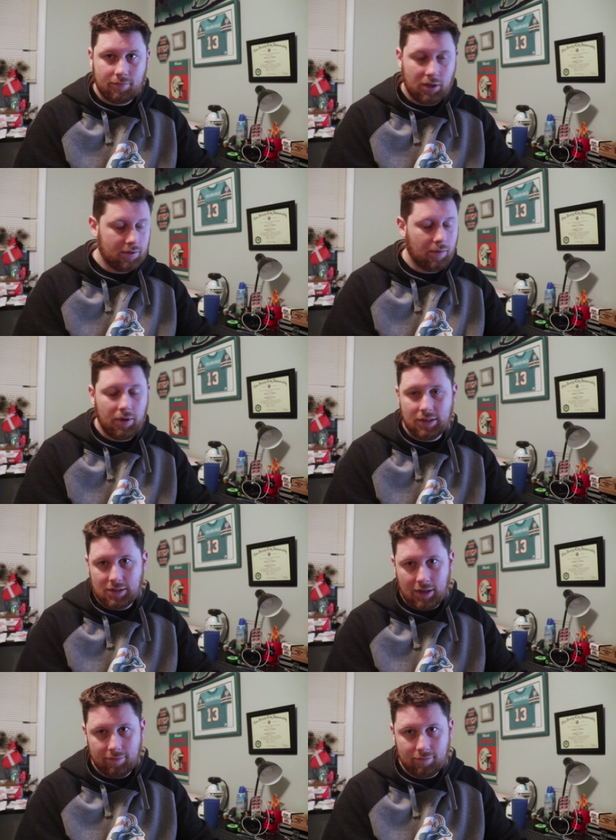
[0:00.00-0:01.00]
because I'll be on
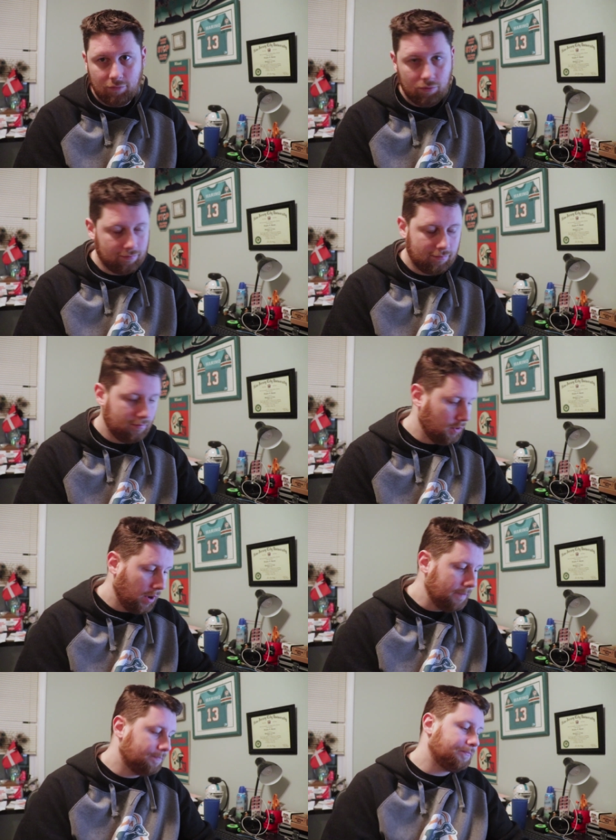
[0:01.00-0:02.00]
set.
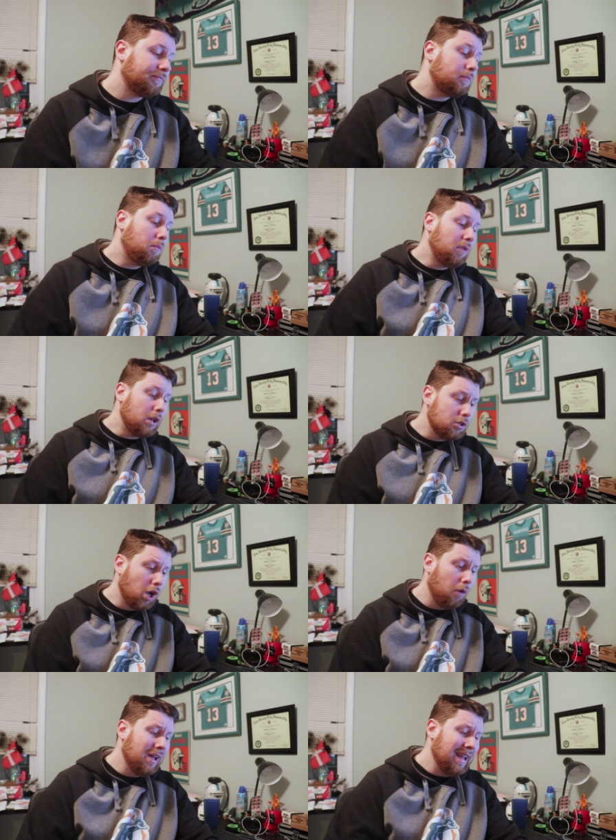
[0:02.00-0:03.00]
Okay?
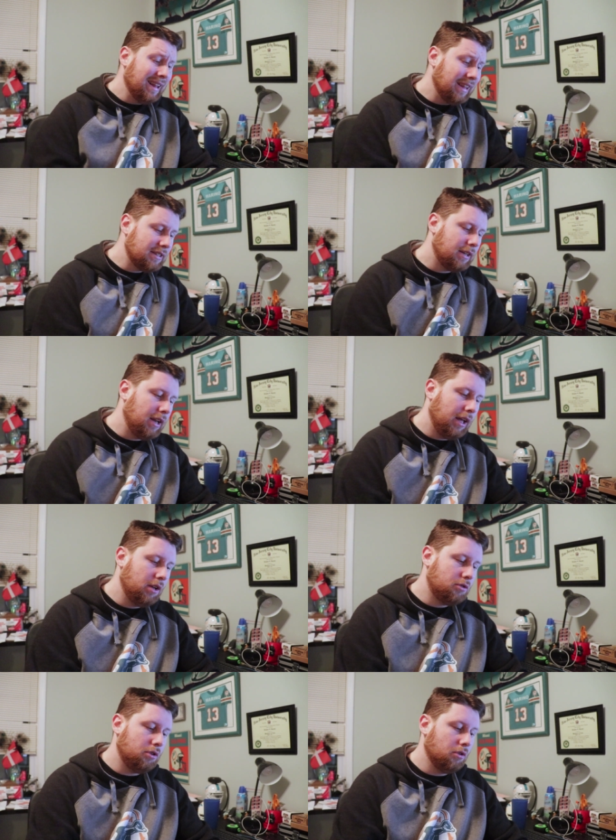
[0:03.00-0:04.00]
So let's get
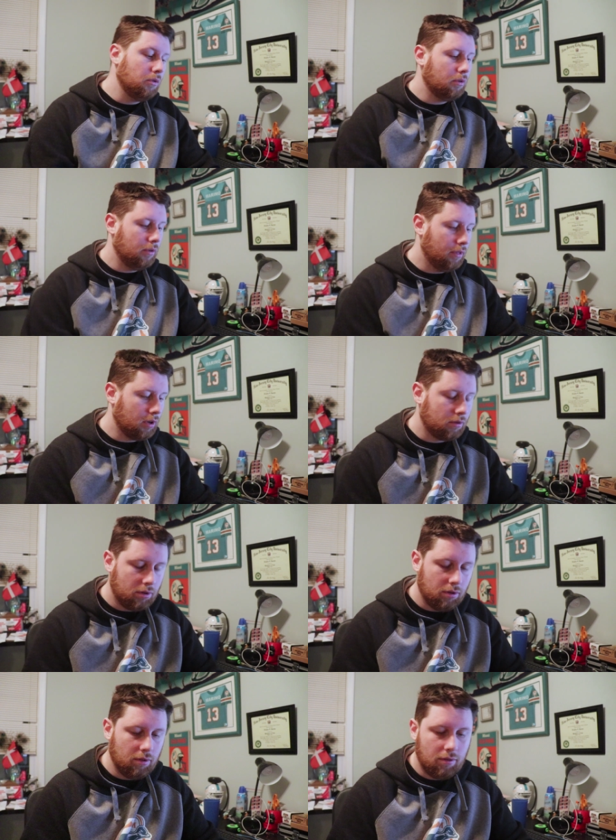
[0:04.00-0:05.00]
into the,
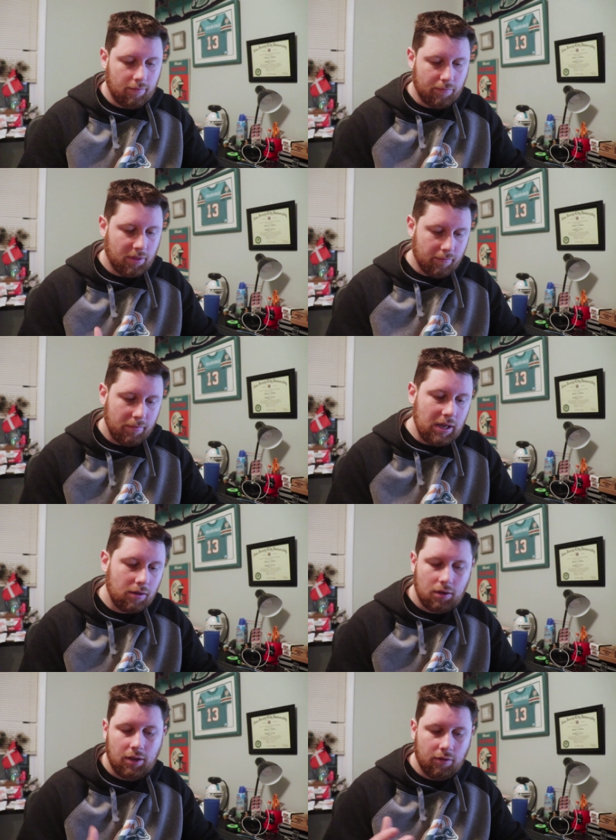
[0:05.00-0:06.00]
the, the, the
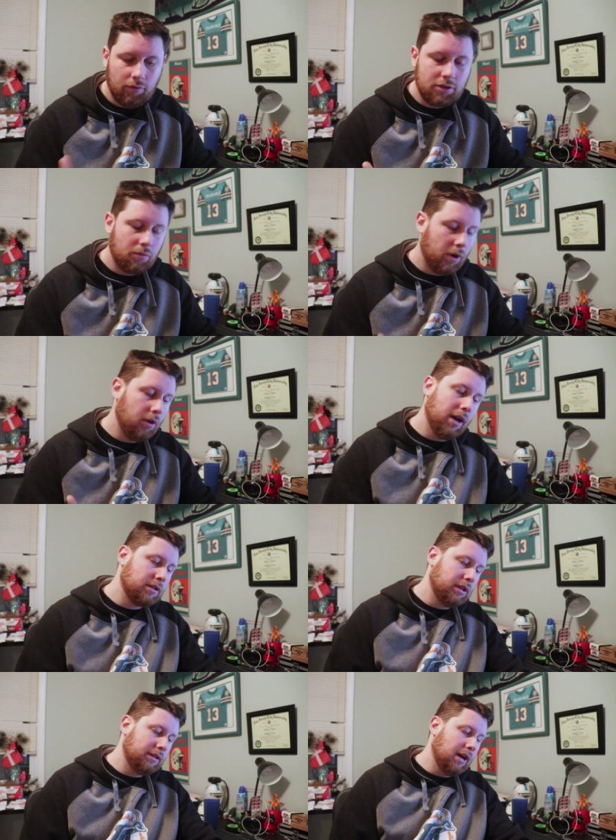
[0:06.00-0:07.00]
meat and the reason why you
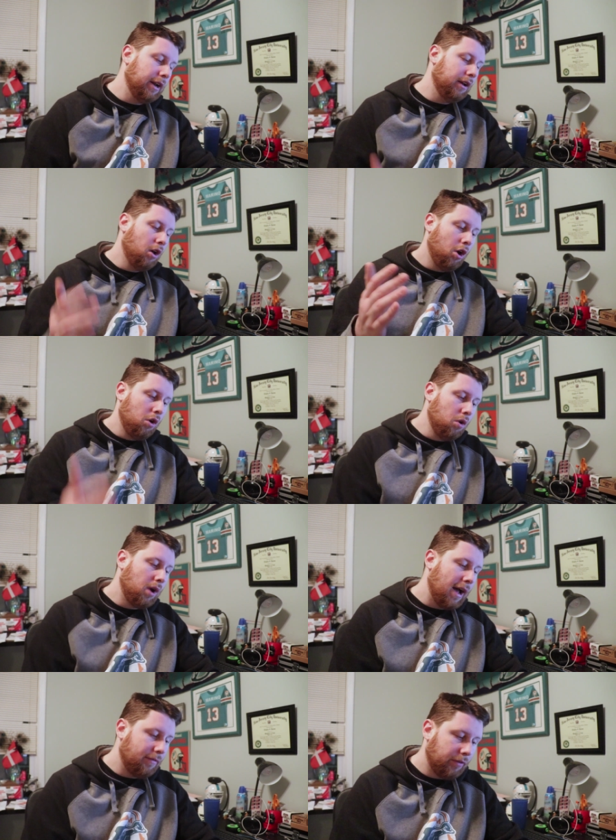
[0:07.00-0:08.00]
guys clicked on it. Who
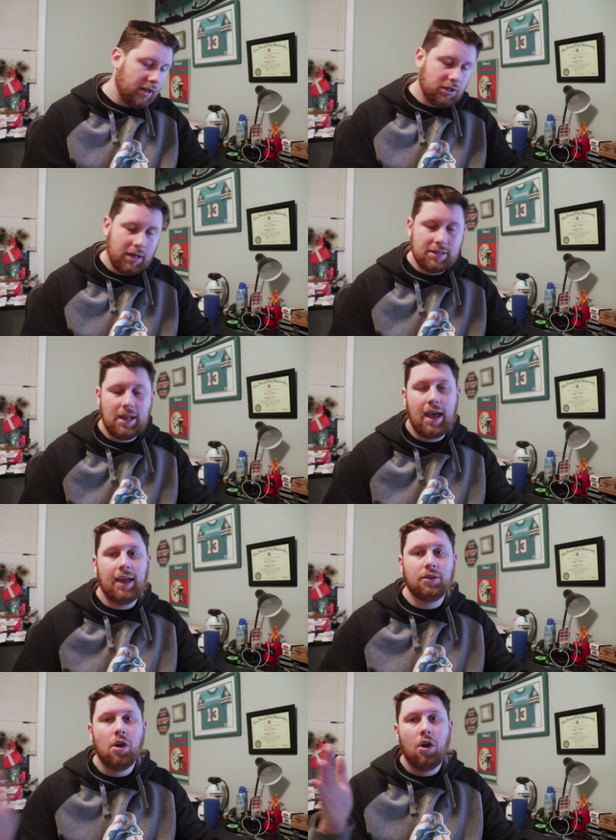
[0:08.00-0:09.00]
got franchise
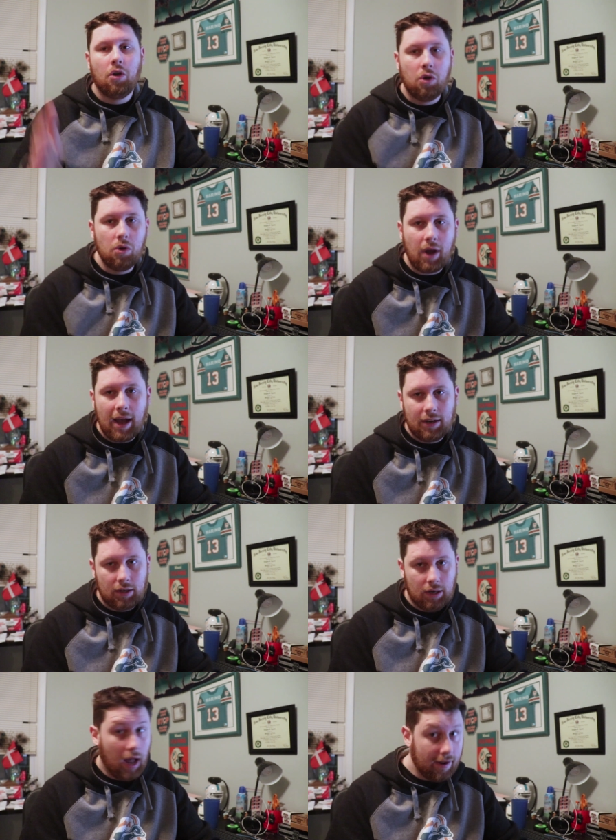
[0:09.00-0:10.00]
tagged, who
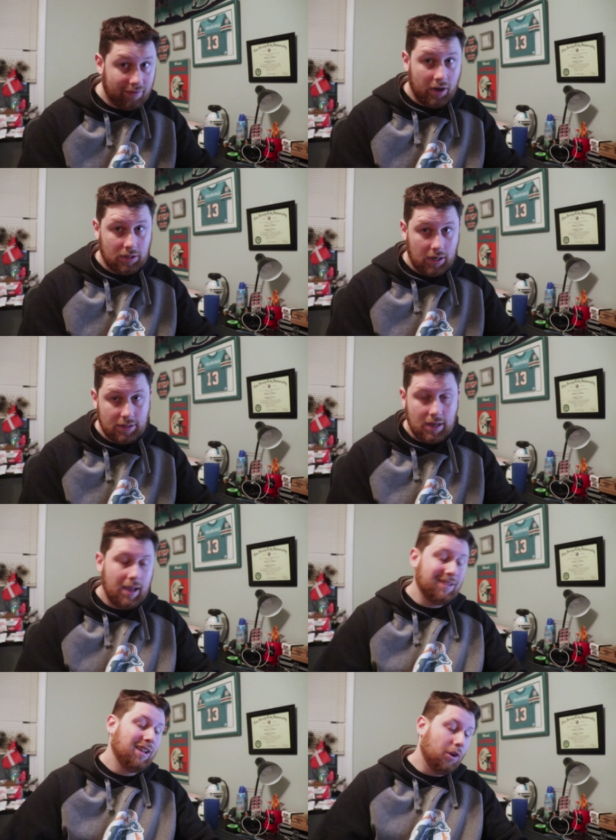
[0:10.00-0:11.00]
got not franchise
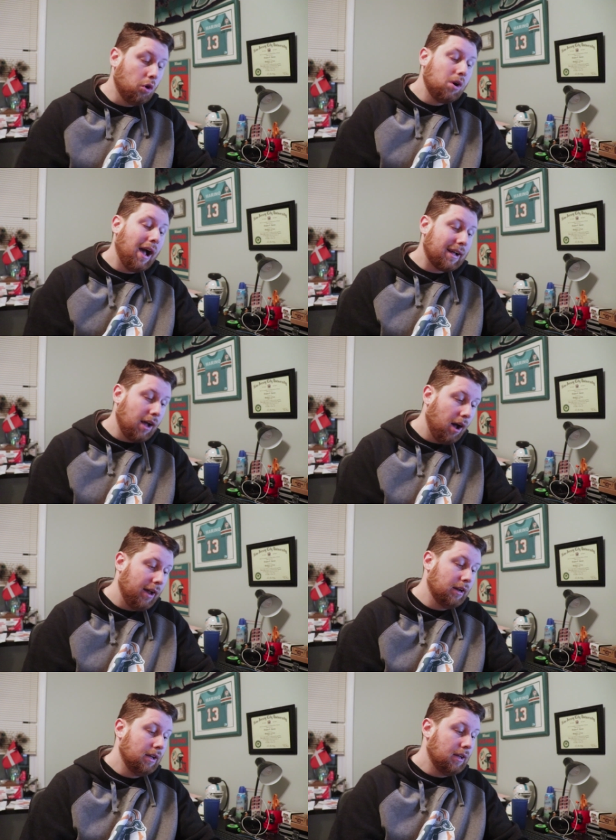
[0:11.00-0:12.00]
tagged, and who got
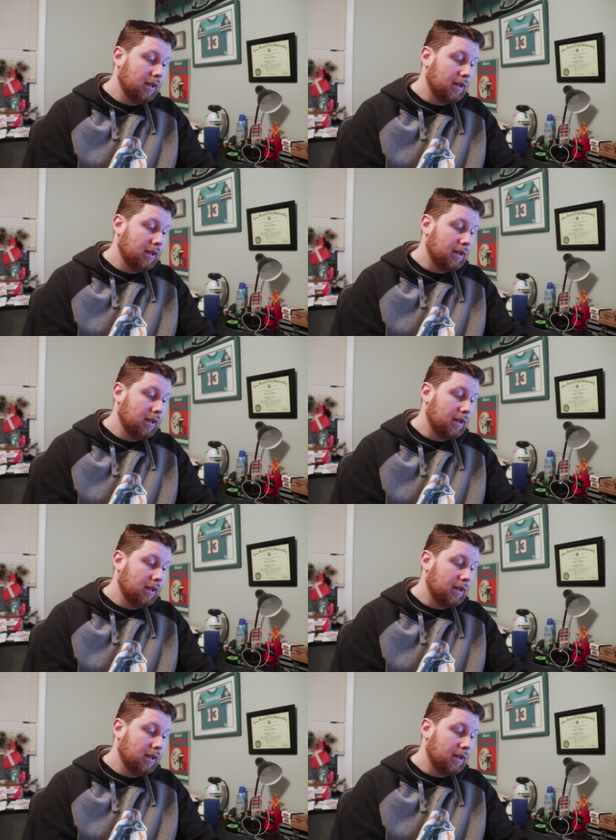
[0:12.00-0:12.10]
cut